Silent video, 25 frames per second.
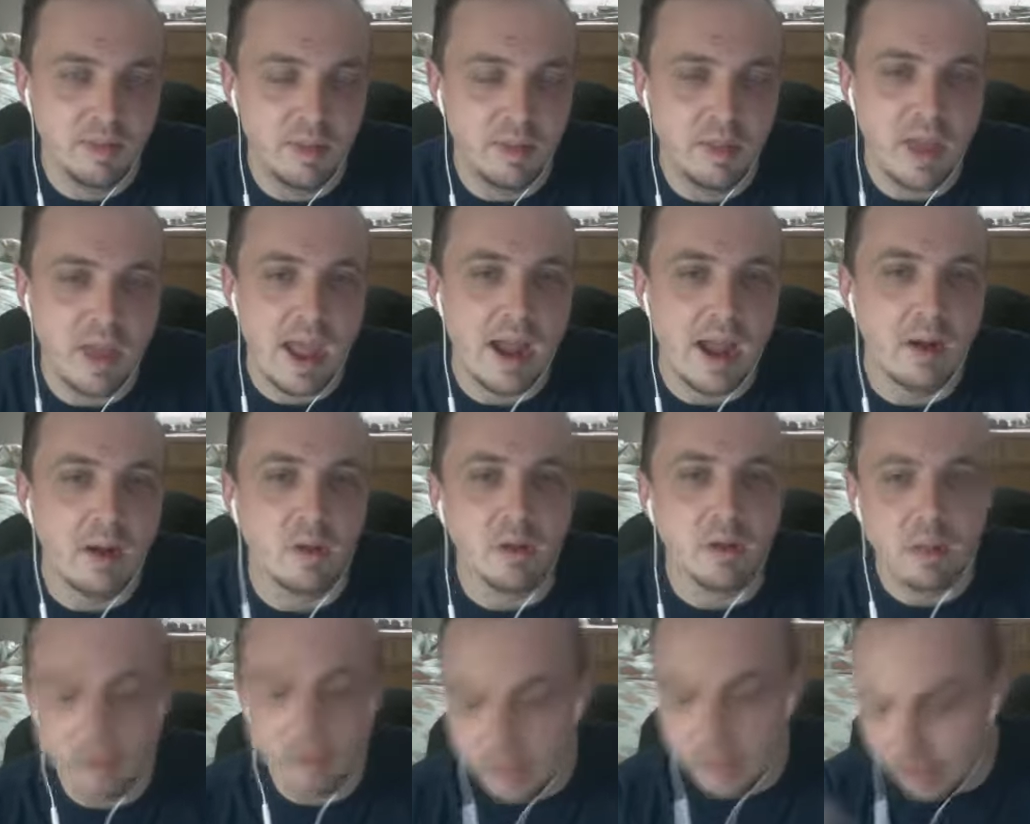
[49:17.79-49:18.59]
that
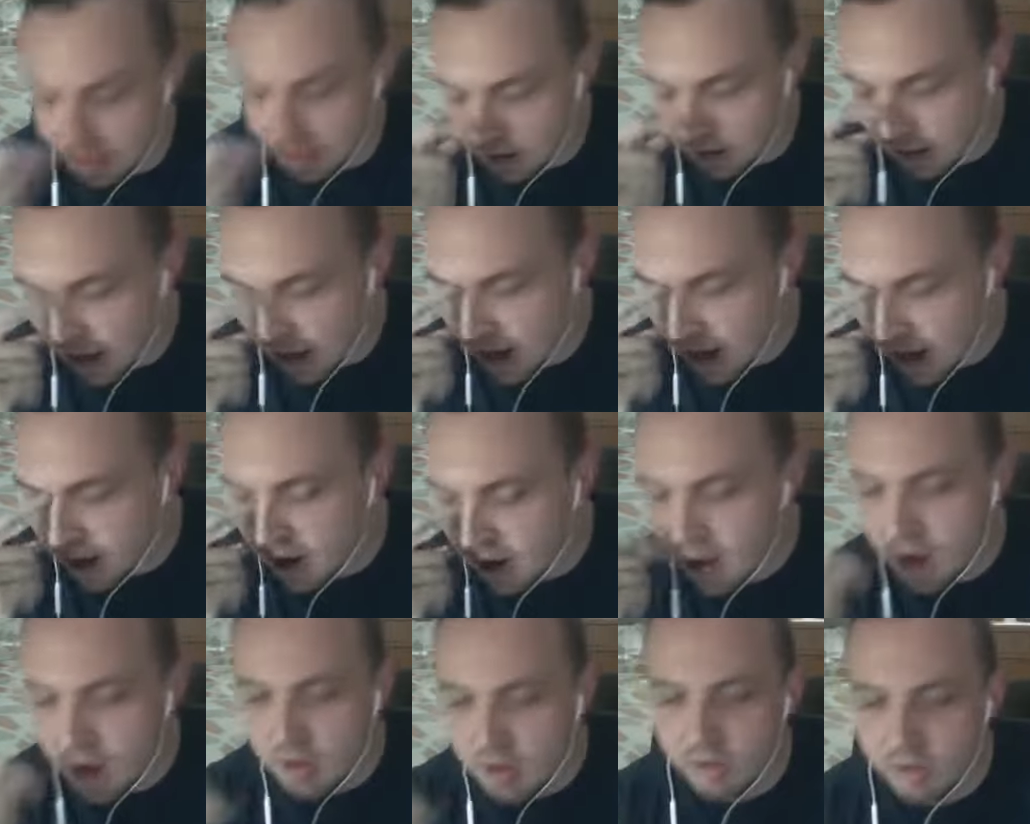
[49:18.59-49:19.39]
or linked that
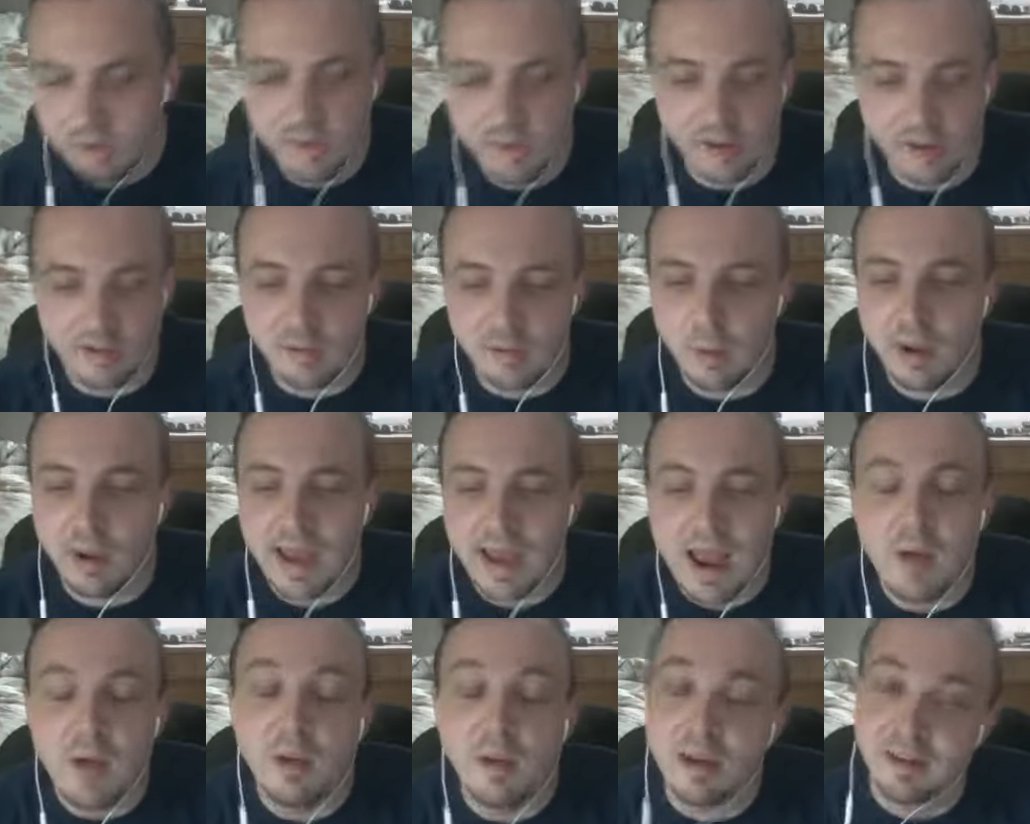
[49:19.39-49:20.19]
just went
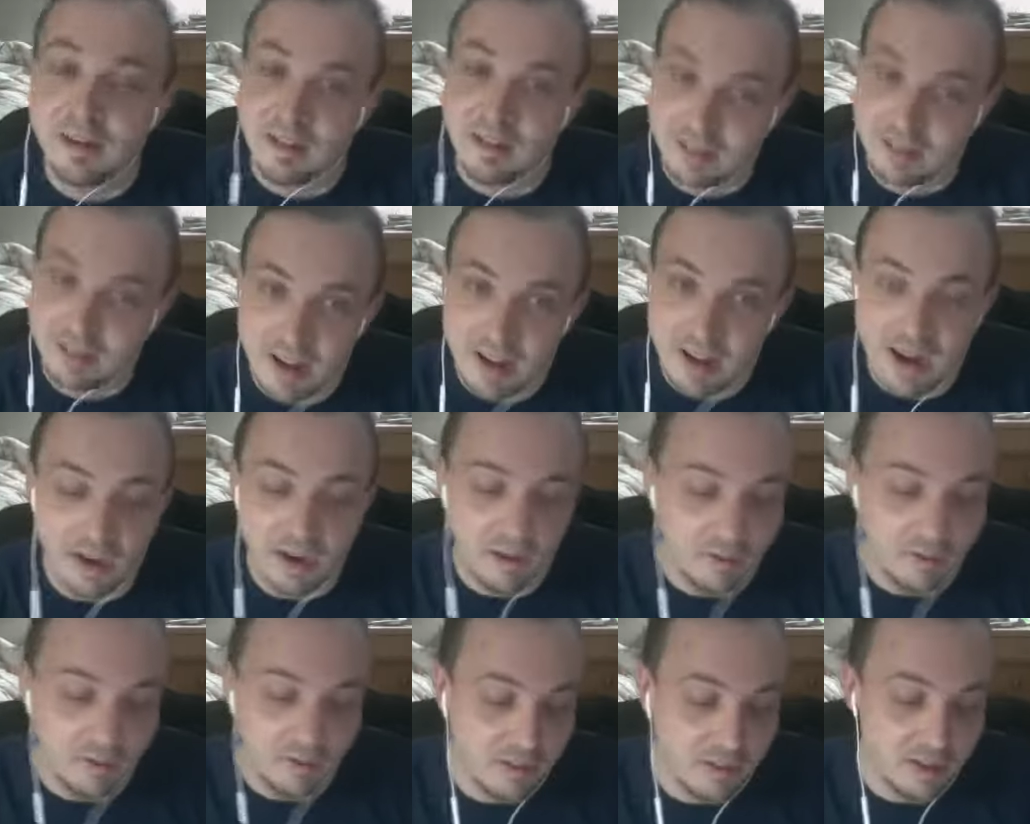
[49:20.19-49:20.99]
out, instead
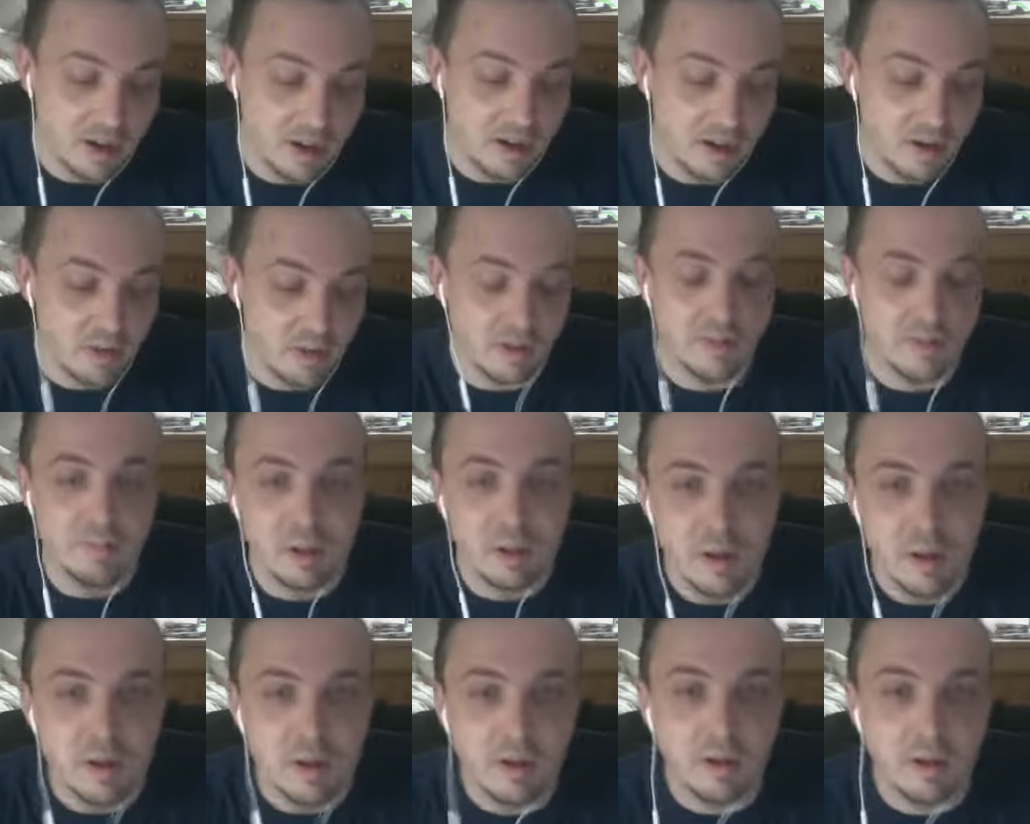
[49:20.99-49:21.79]
of just getting on the
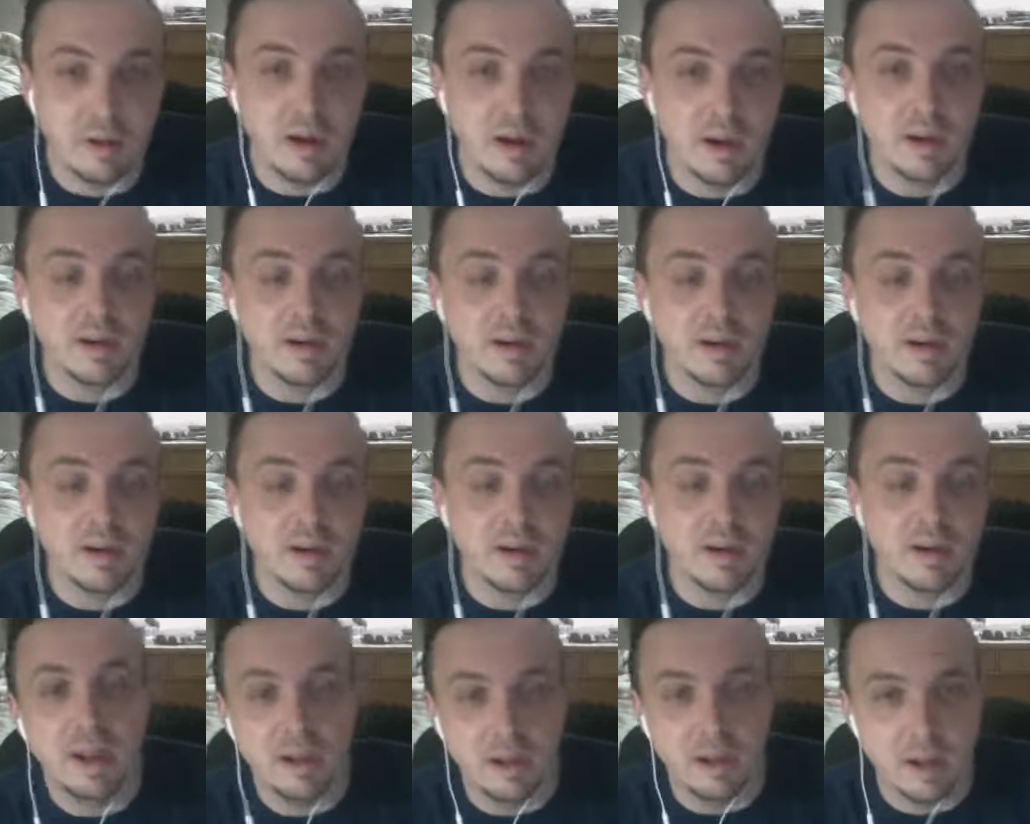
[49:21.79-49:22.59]
computer and
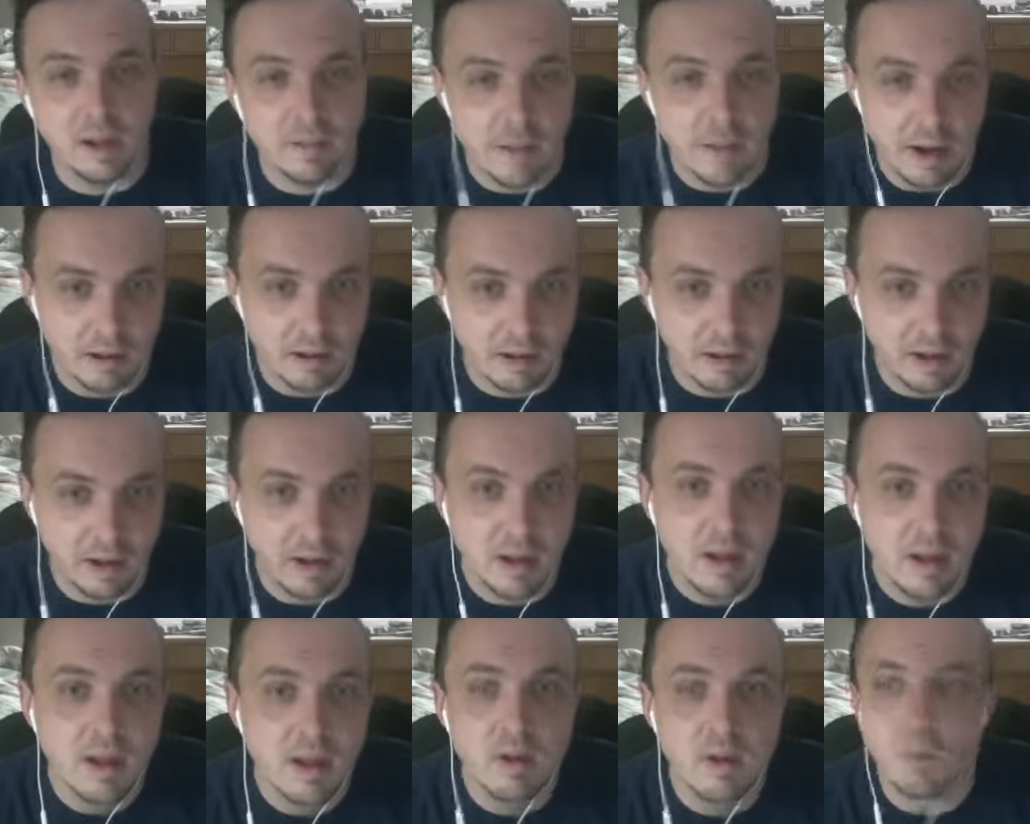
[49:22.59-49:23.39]
complaining about it,
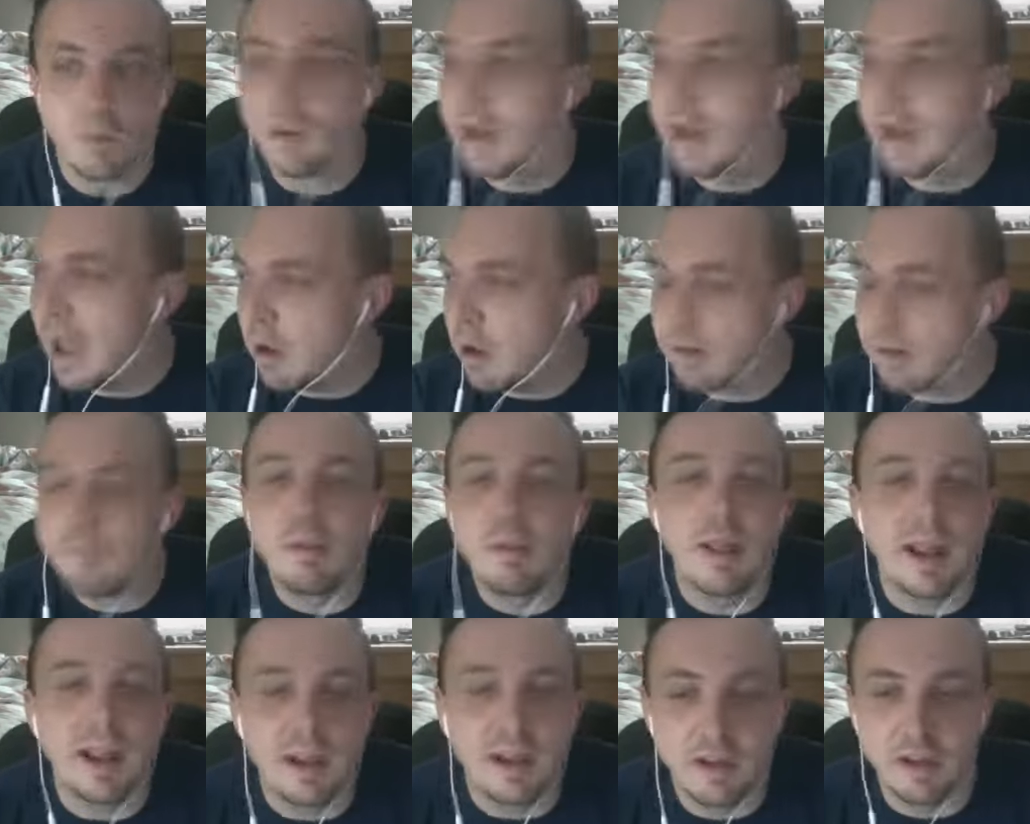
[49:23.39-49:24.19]
went out and
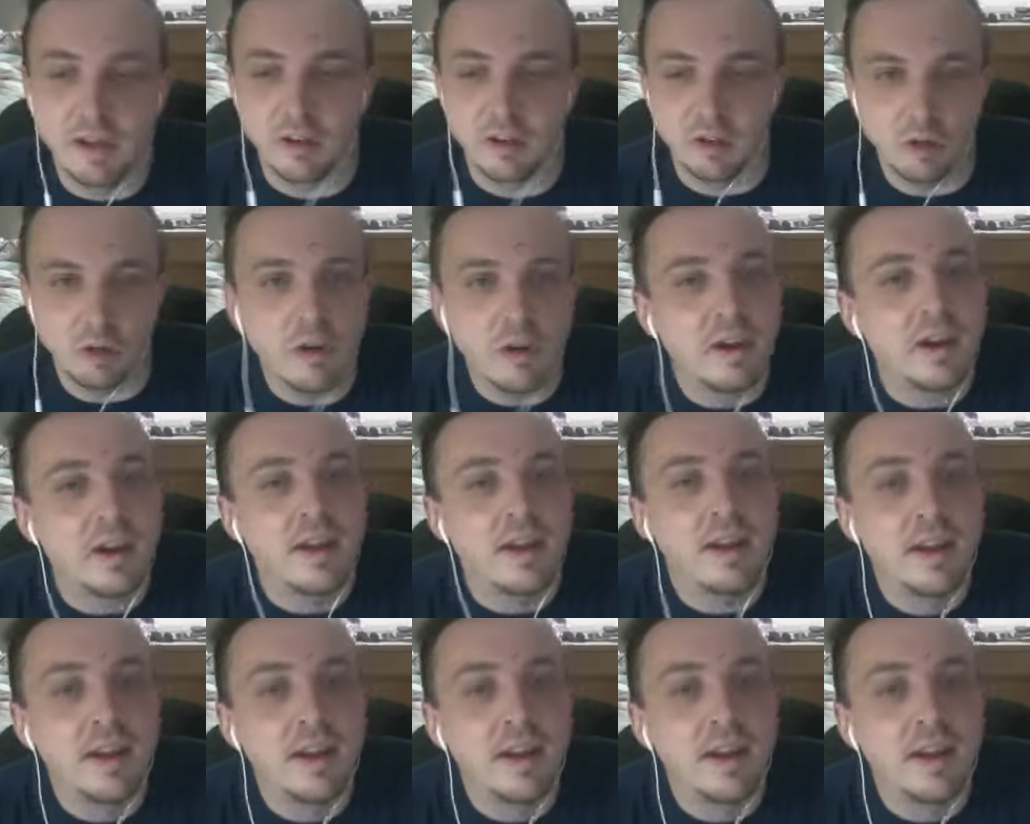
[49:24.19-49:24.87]
planted a tree